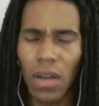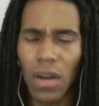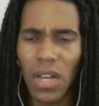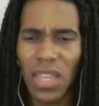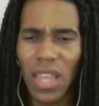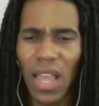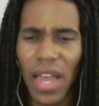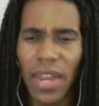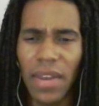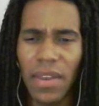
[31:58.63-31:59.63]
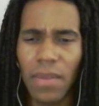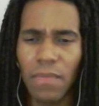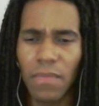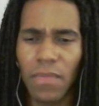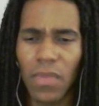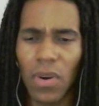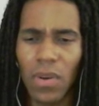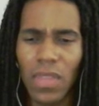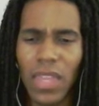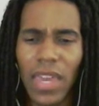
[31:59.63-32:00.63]
online
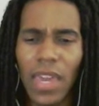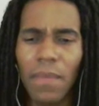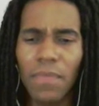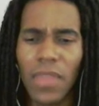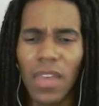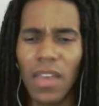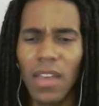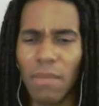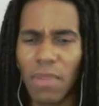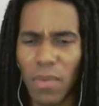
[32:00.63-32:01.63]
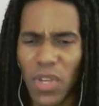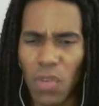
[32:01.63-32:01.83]
only, but it wasn't